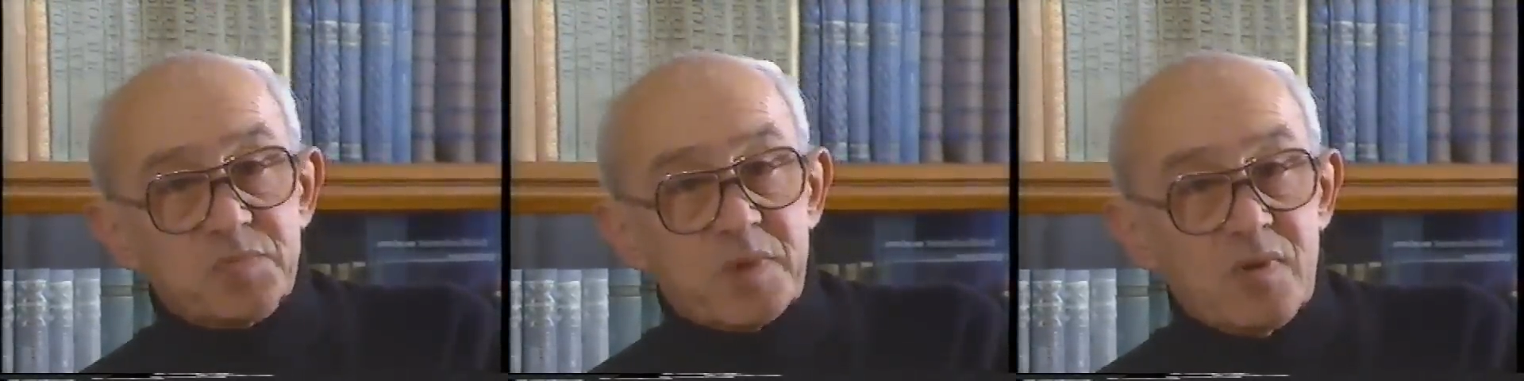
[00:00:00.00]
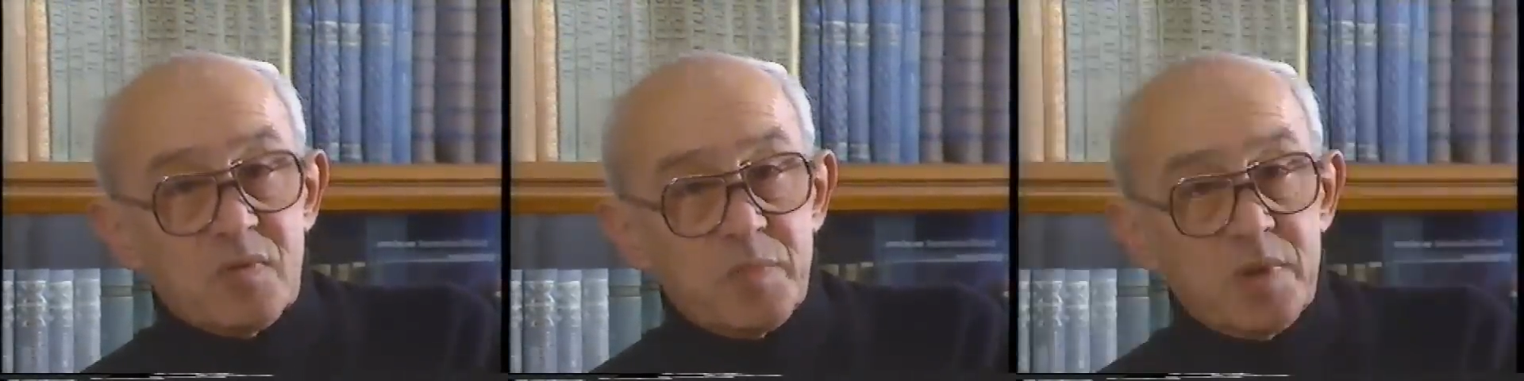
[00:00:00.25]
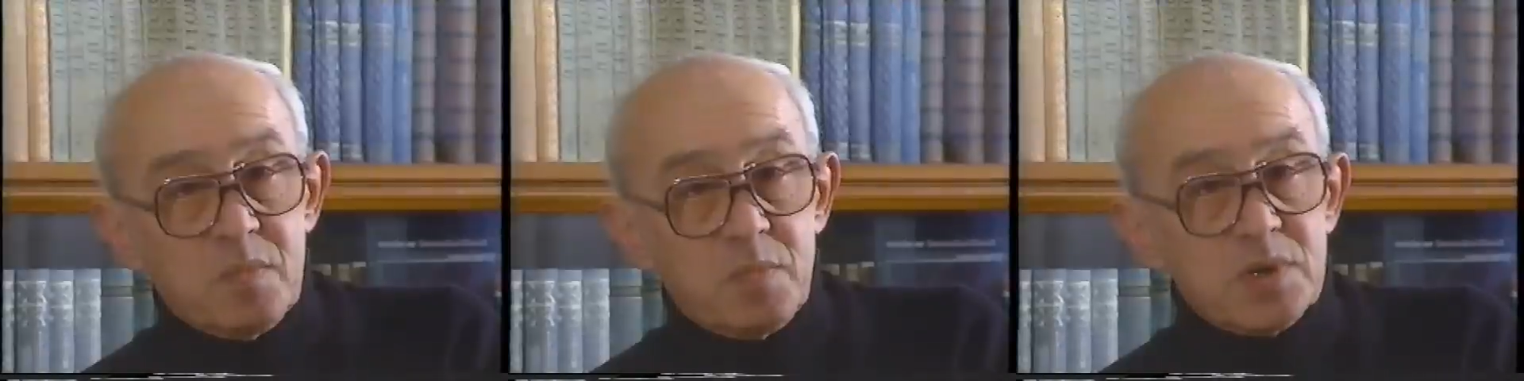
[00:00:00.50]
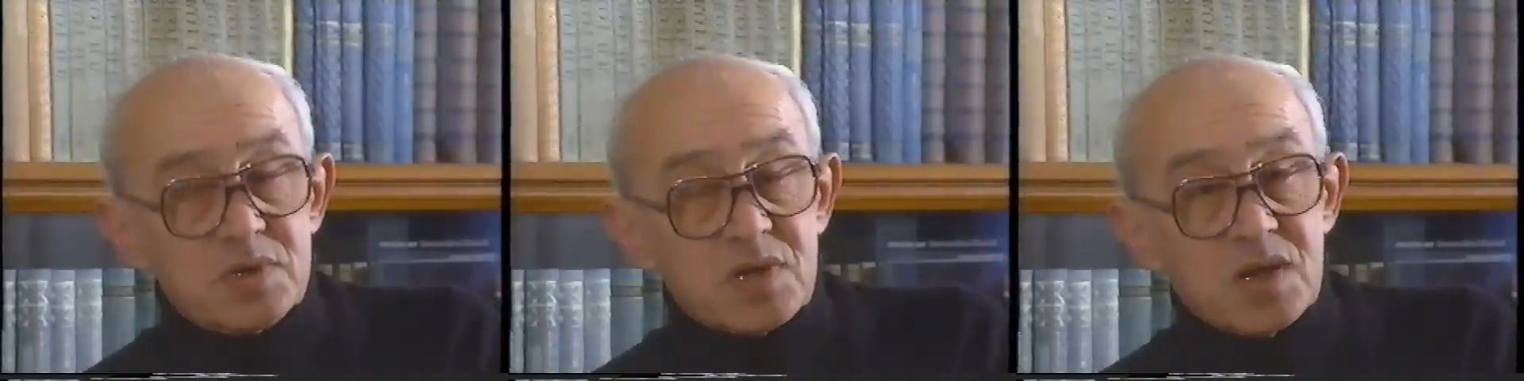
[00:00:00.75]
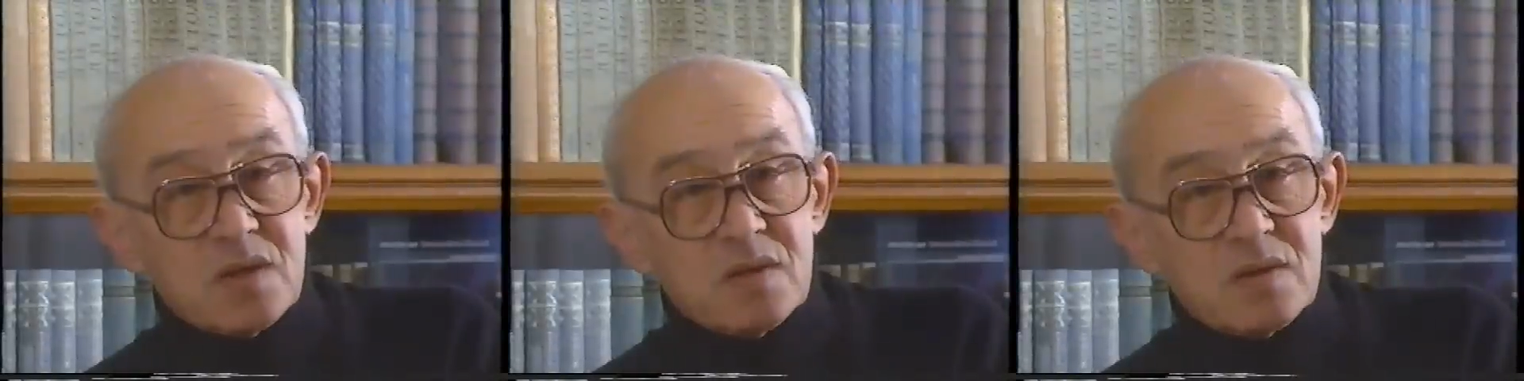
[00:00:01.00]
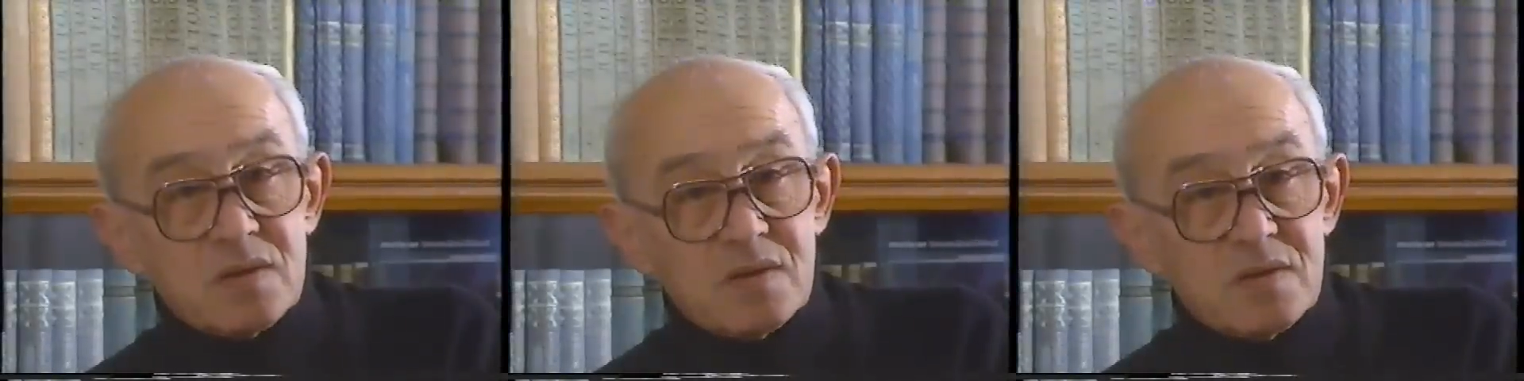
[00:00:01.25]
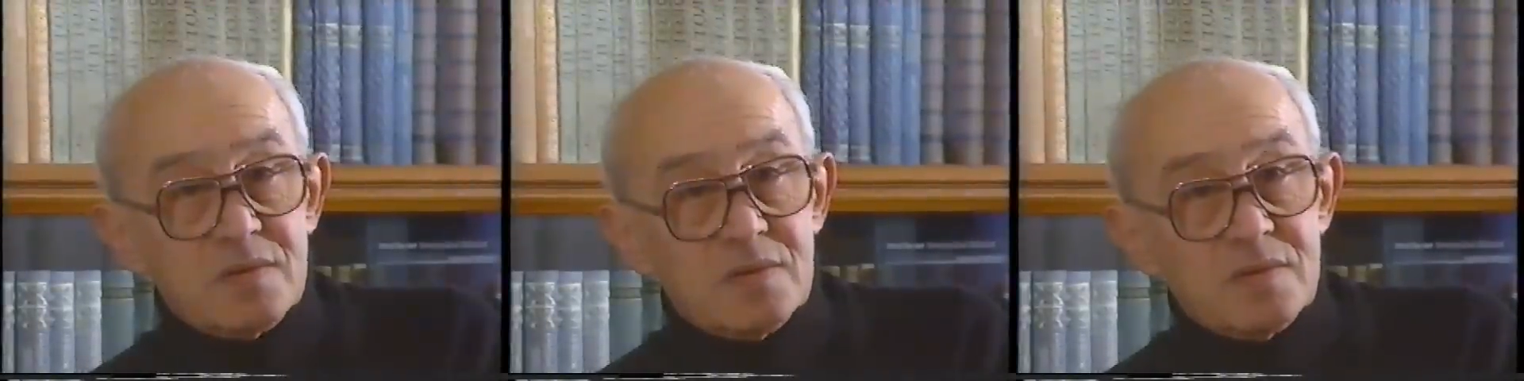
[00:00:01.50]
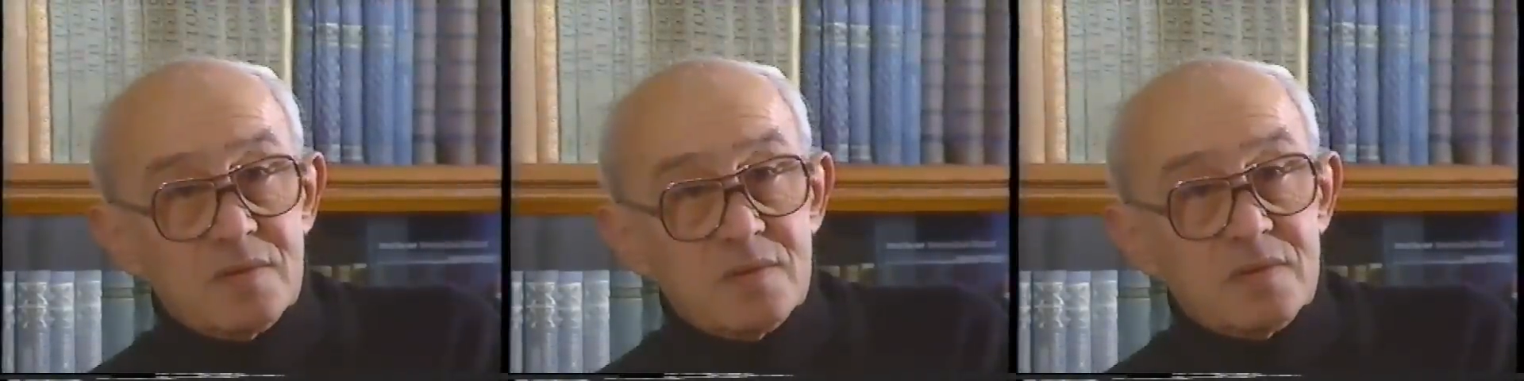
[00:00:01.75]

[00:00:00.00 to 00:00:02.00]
without the right of correspondence.